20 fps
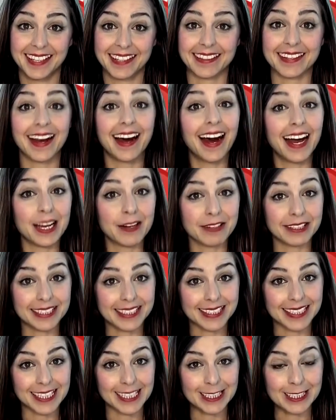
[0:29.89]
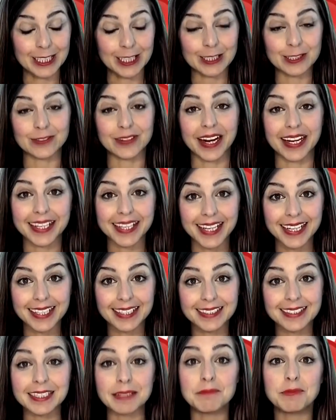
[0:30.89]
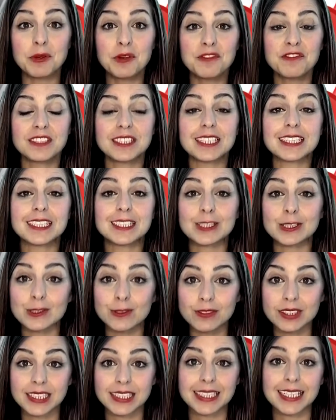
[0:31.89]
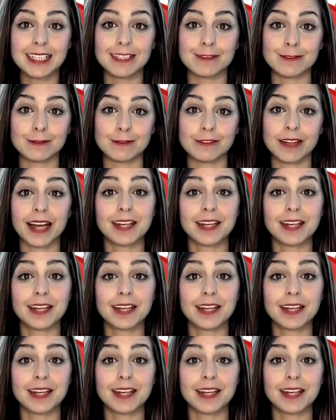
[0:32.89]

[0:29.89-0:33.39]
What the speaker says: The higher it is in the search rankings, the more visitors you'll receive,